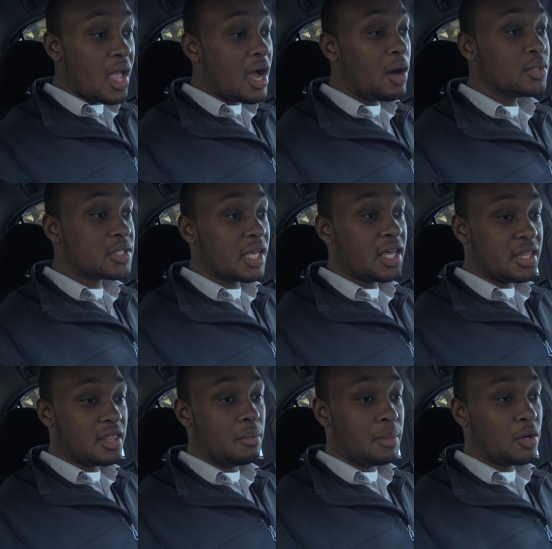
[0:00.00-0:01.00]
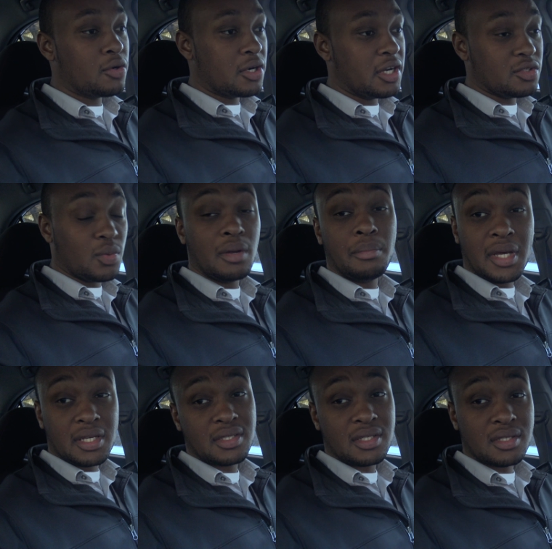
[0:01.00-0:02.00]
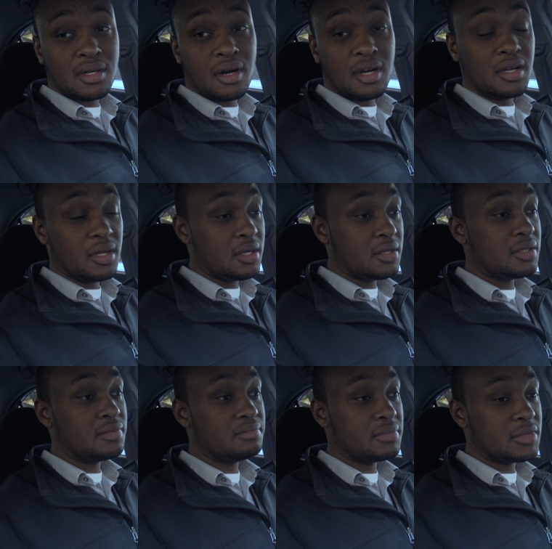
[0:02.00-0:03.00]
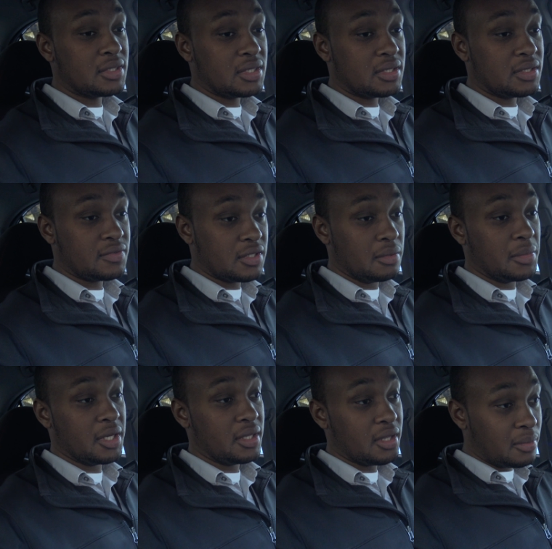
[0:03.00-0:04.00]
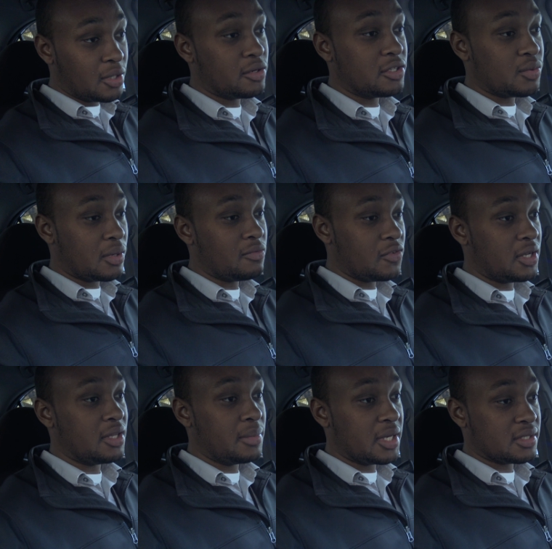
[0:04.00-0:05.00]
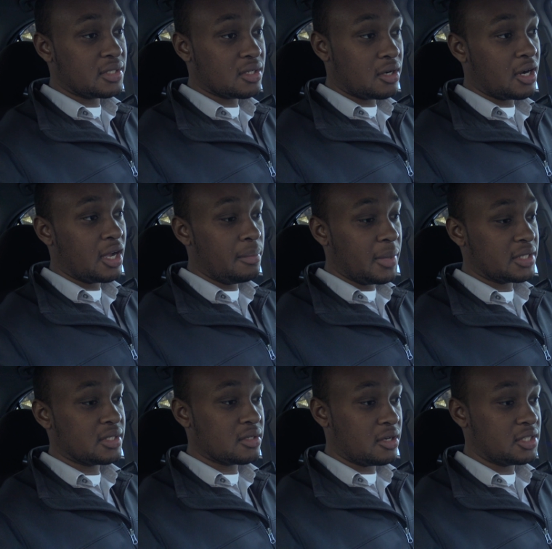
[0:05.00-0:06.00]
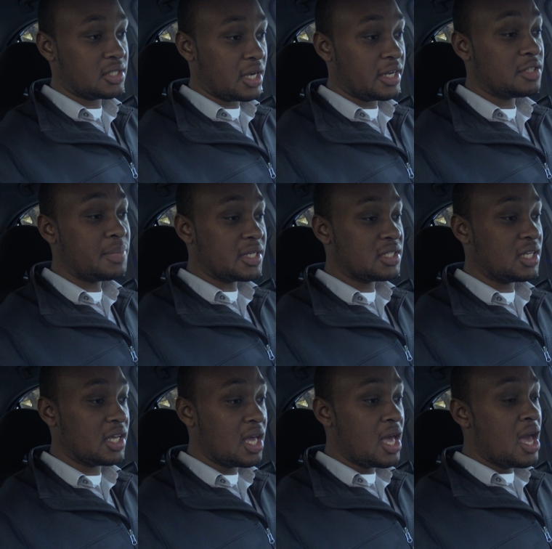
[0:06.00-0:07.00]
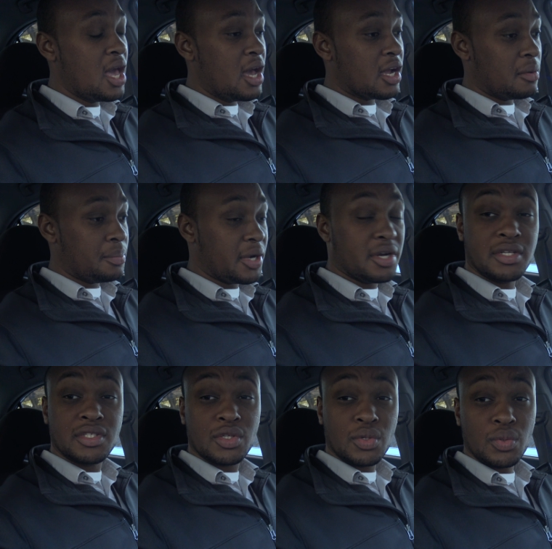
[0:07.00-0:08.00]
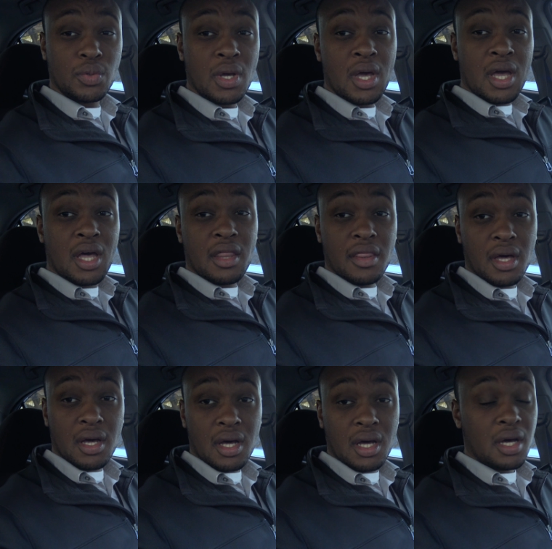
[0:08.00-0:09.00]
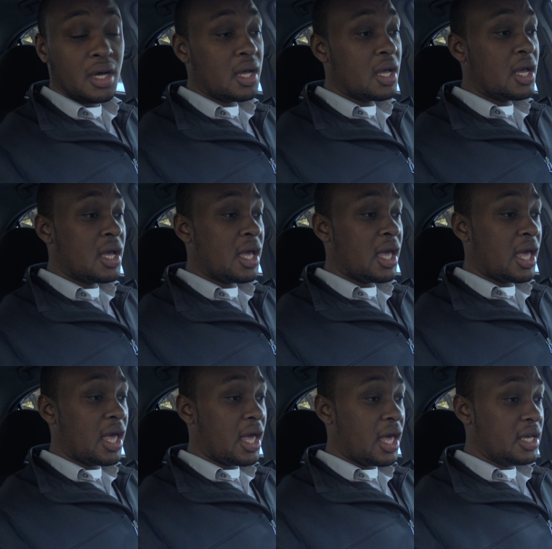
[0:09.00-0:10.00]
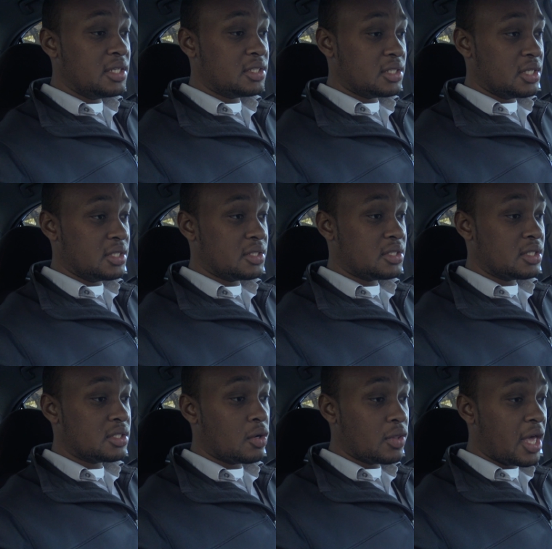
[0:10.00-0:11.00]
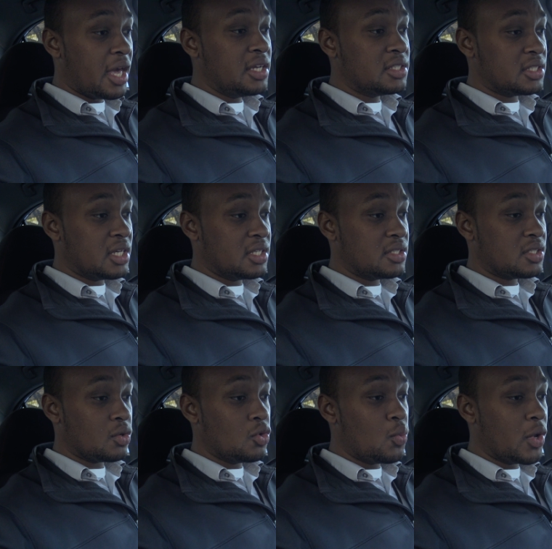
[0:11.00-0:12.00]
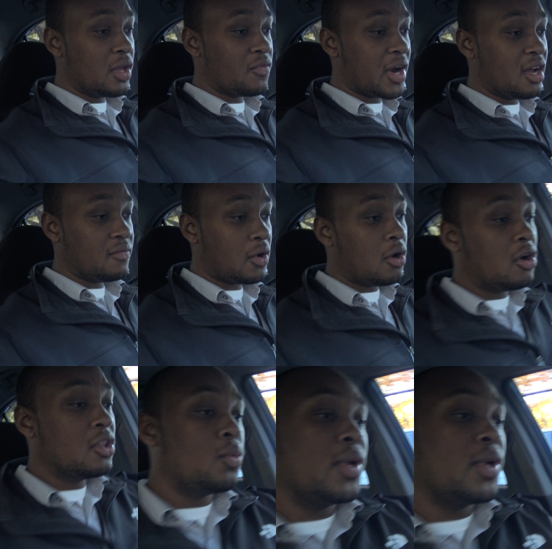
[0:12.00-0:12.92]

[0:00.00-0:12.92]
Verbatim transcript: i would say the motor is what makes this car to me the motor is what really makes this car and makes this car shine especially compared to the eight gens so the eight gens you we rev all the